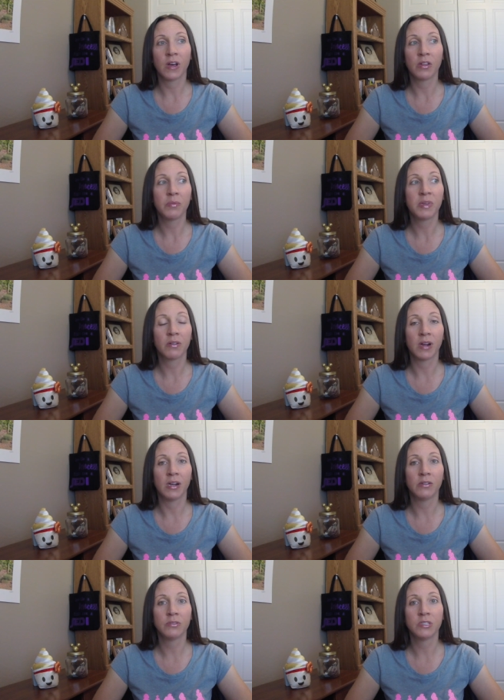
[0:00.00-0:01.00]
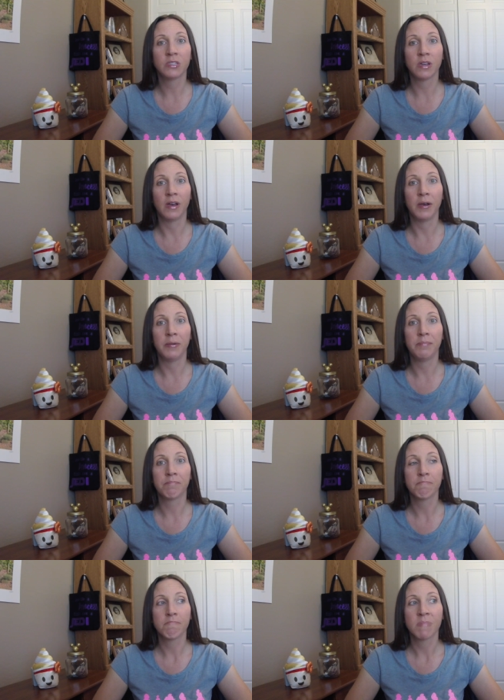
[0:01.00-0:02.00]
follow me around um,